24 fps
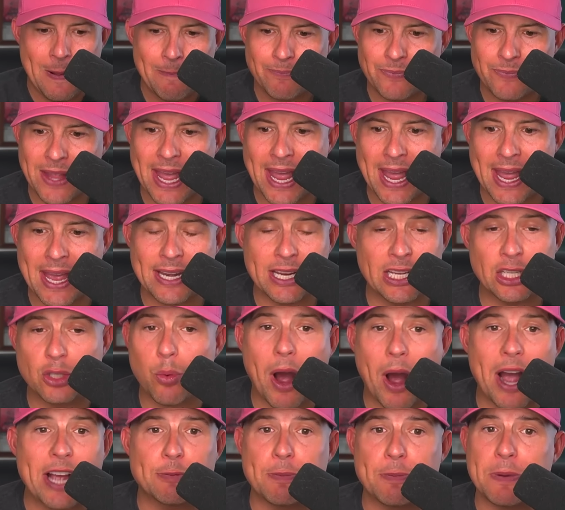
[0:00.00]
And it's
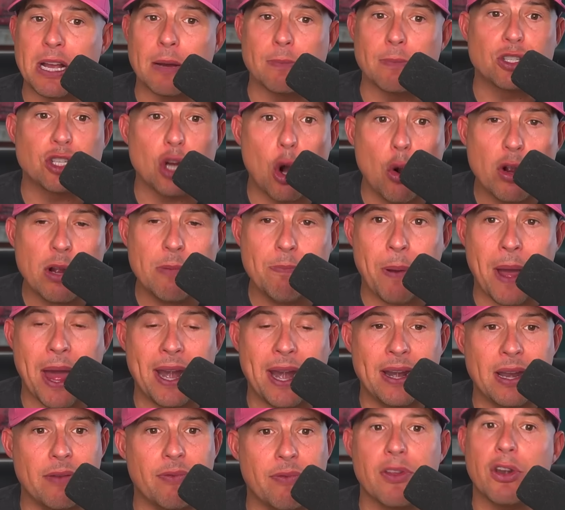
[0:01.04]
why it's become so
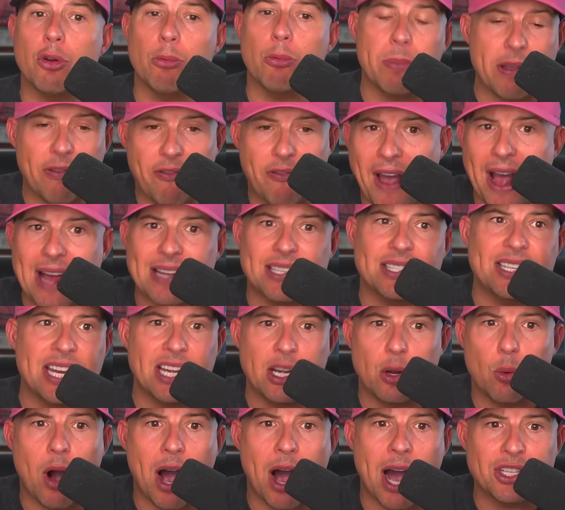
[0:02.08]
competitive, and it'll be fascinating to
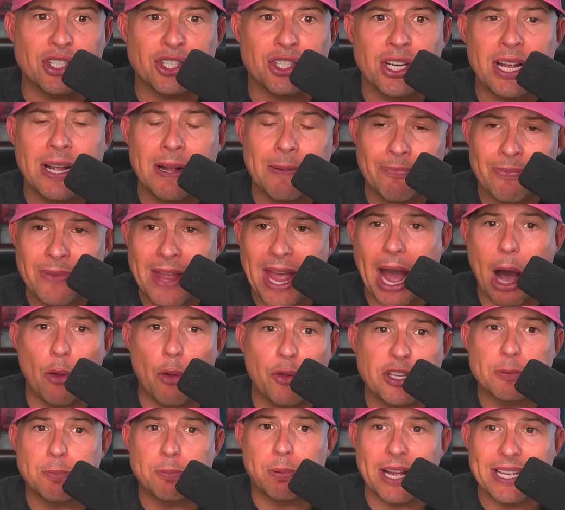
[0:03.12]
watch how
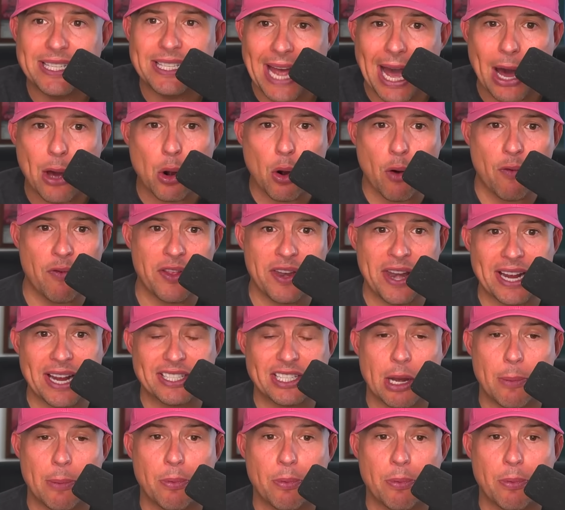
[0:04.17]
this plays out over the next couple